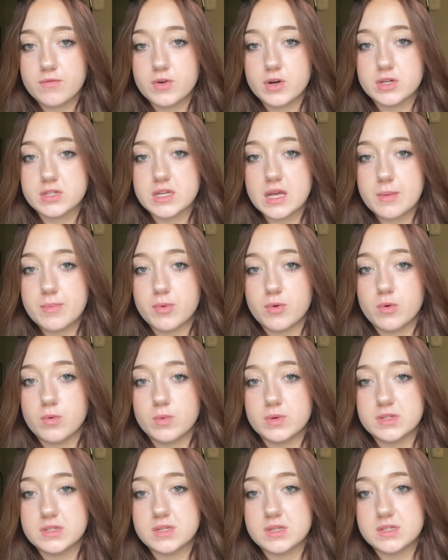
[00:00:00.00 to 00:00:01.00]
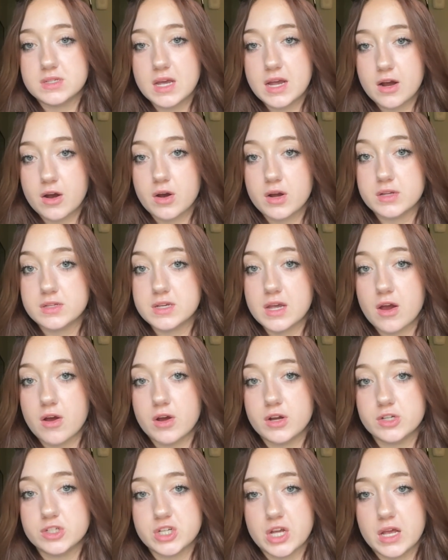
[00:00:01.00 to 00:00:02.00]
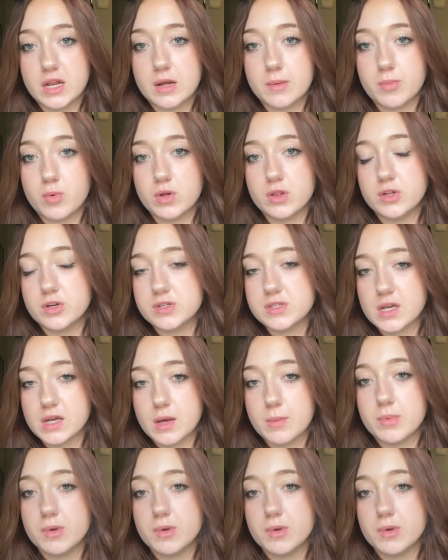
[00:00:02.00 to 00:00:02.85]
For example, when Cesare is carrying Jane up what looks like a